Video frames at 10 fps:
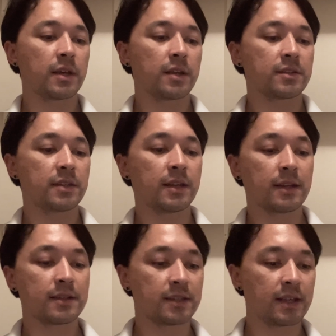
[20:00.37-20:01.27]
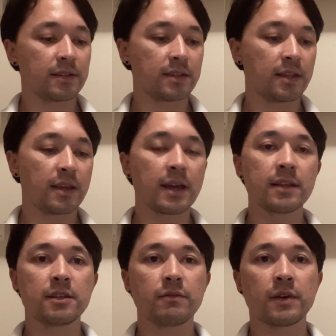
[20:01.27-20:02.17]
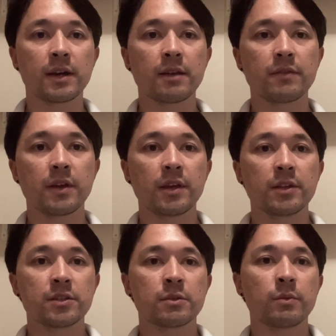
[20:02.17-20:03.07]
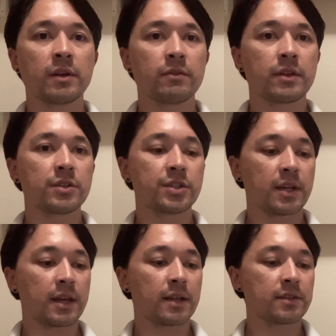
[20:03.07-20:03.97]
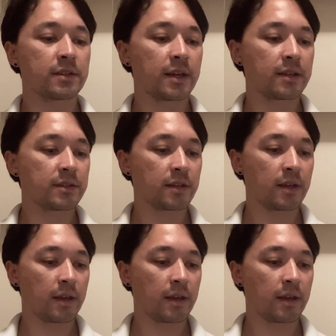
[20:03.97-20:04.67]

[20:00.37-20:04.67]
seeing as it's the 85 square inch head size.